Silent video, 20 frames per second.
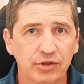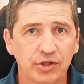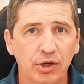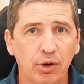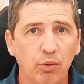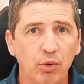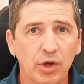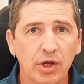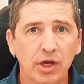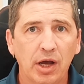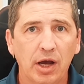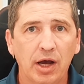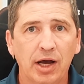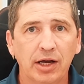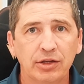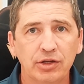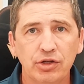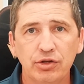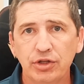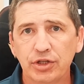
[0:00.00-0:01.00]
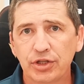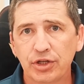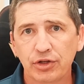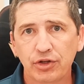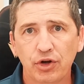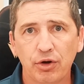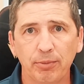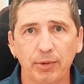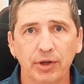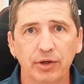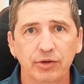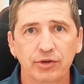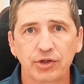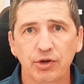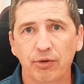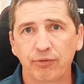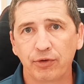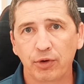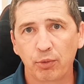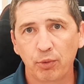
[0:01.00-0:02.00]
So you just determine.
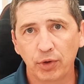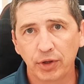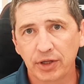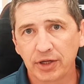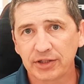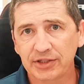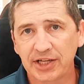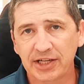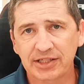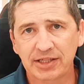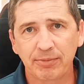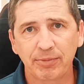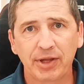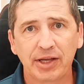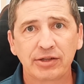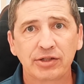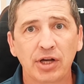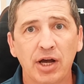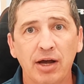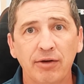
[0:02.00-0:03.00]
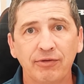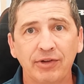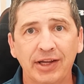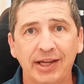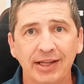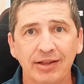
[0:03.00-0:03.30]
So if you're willing to take some things off,